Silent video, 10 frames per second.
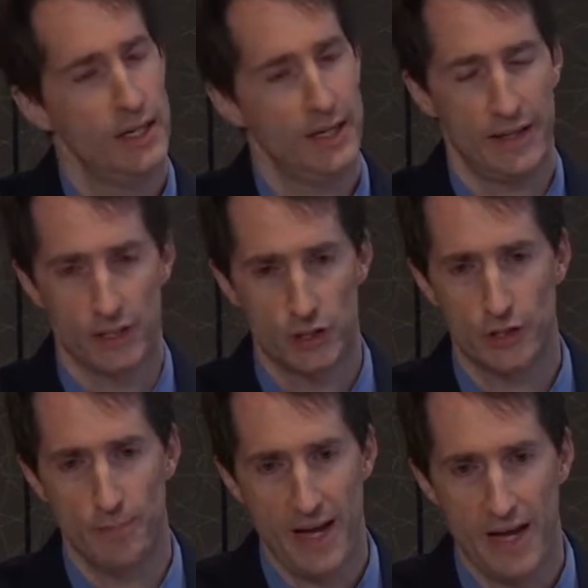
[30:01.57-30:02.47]
Now, that
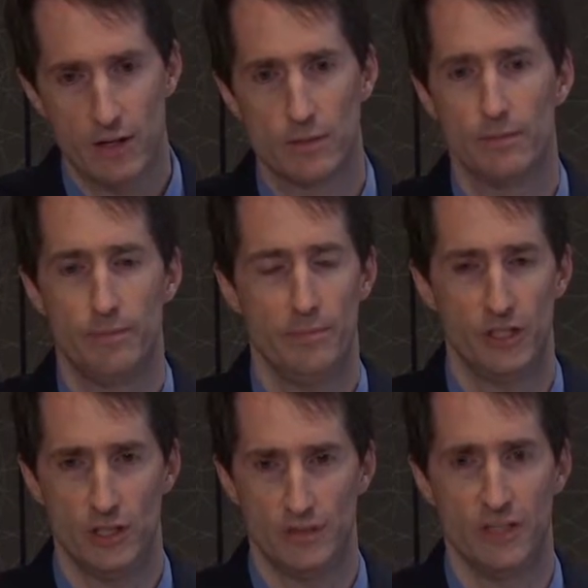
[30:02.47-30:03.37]
shouldn't matter. They
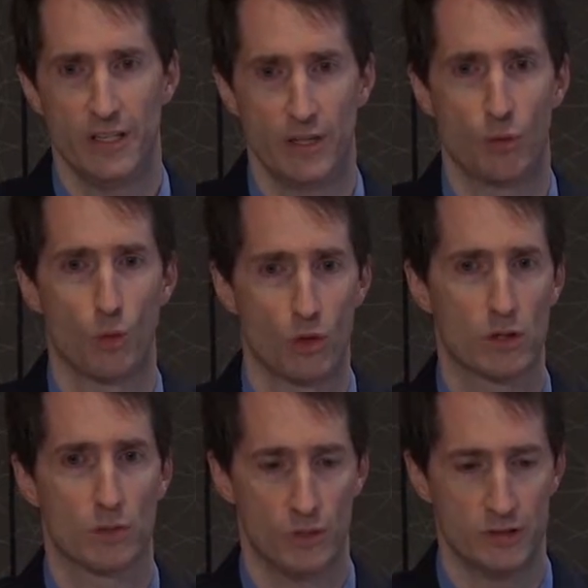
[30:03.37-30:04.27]
should have done their work,
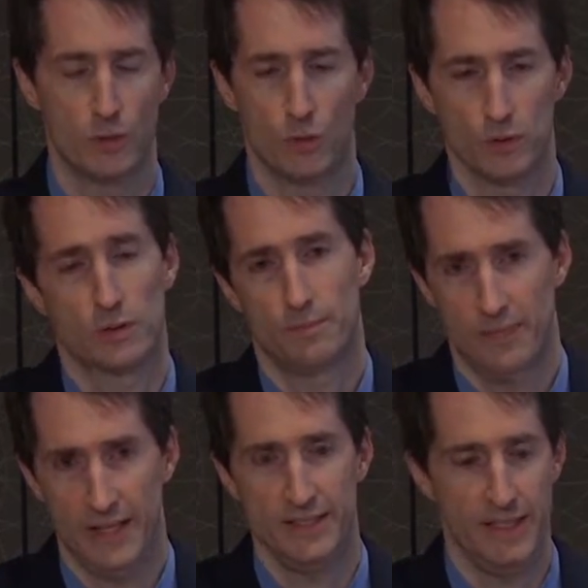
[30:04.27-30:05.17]
which of course
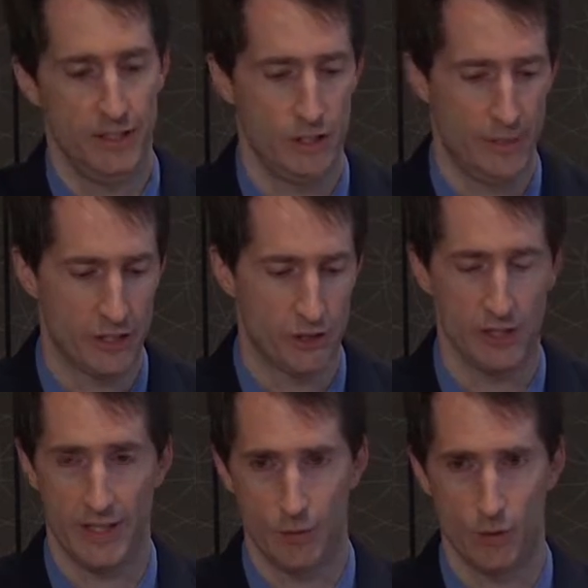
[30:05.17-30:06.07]
they did to make sure
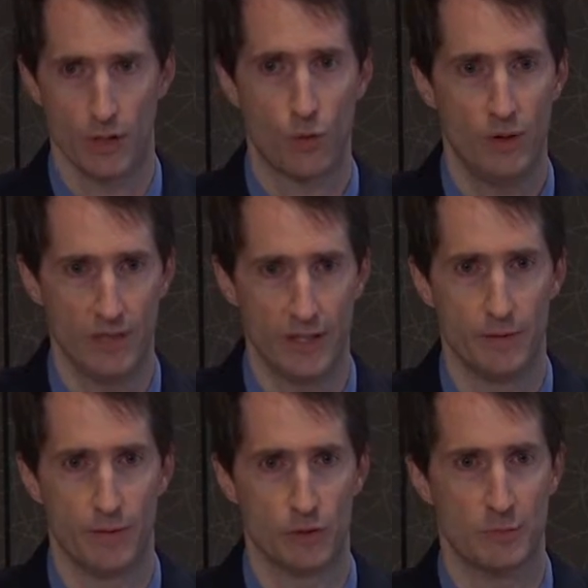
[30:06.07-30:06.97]
that they were equivalent.
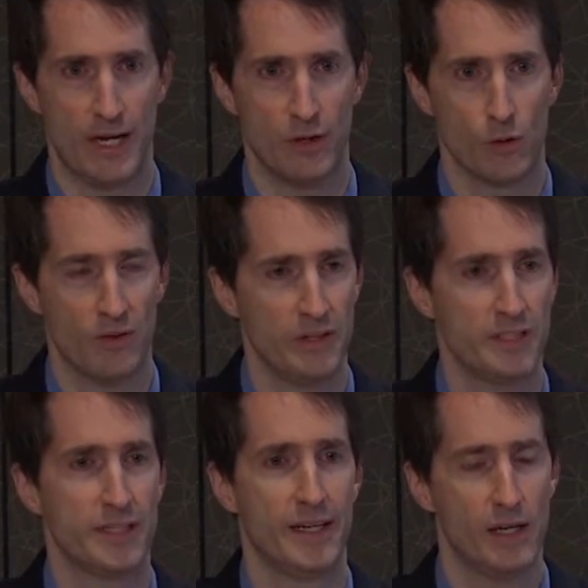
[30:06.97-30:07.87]
There was bioequivalence
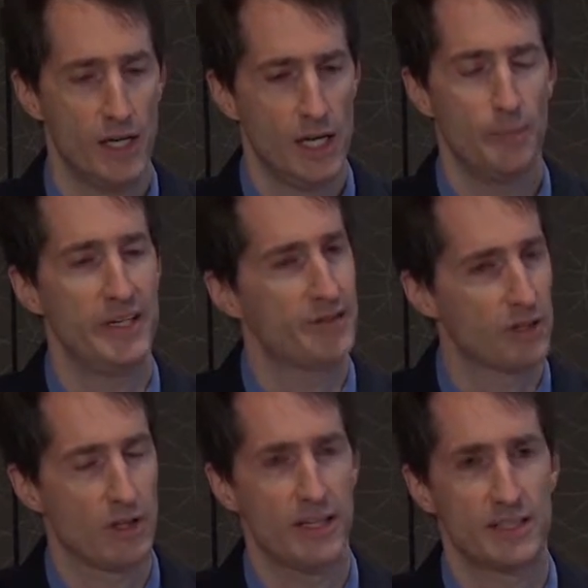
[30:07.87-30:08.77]
there. But
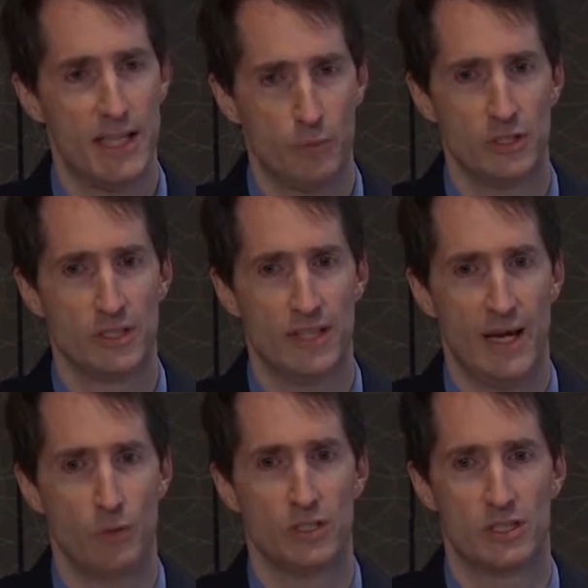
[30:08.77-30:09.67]
nevertheless, that was, that
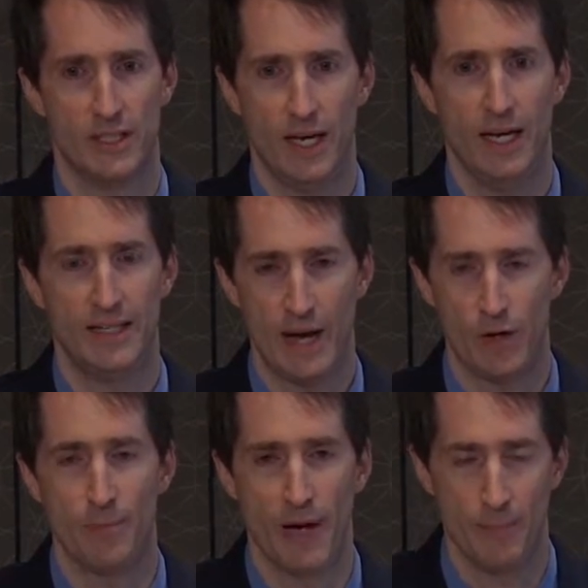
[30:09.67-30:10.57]
was a doubt
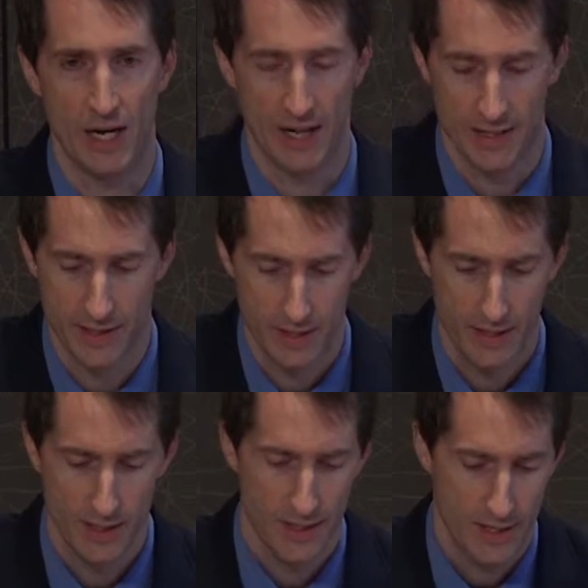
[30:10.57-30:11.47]
in my mind.
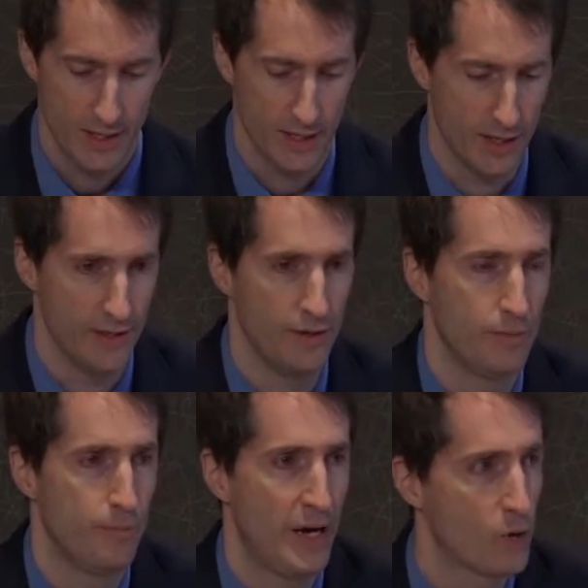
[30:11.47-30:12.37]
Uh,
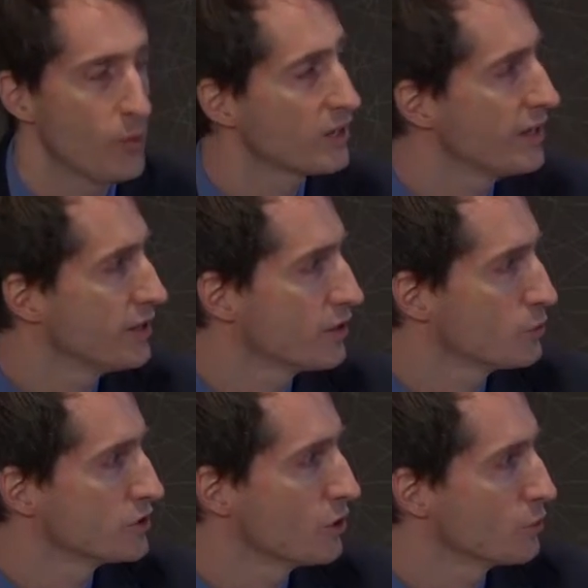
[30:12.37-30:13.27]
about a week later, the
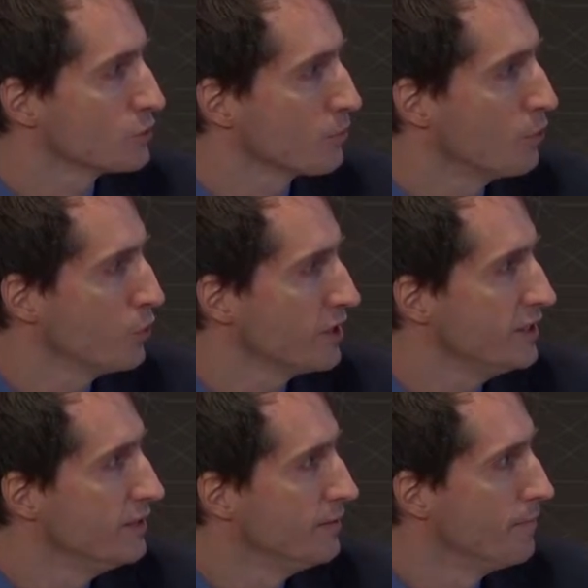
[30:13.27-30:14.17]
result was reported,
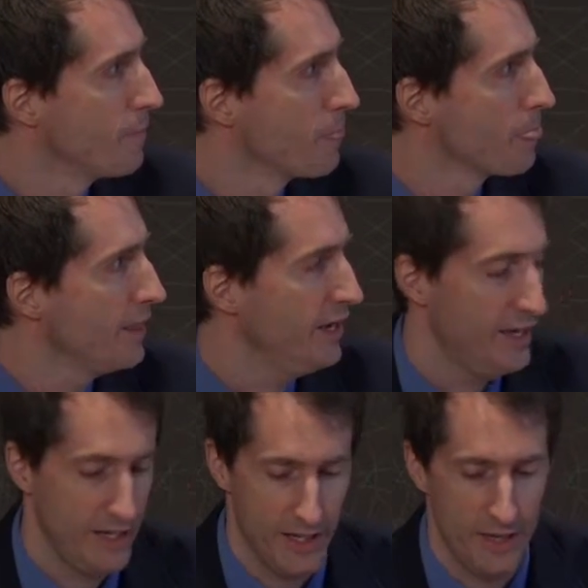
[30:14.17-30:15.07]

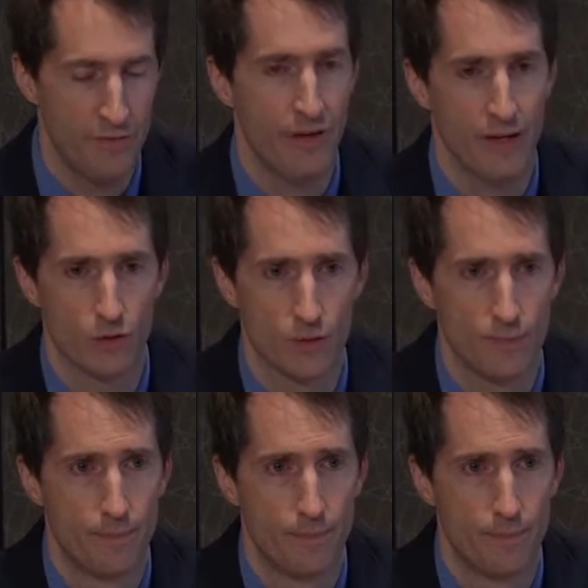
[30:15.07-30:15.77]
and it, it failed.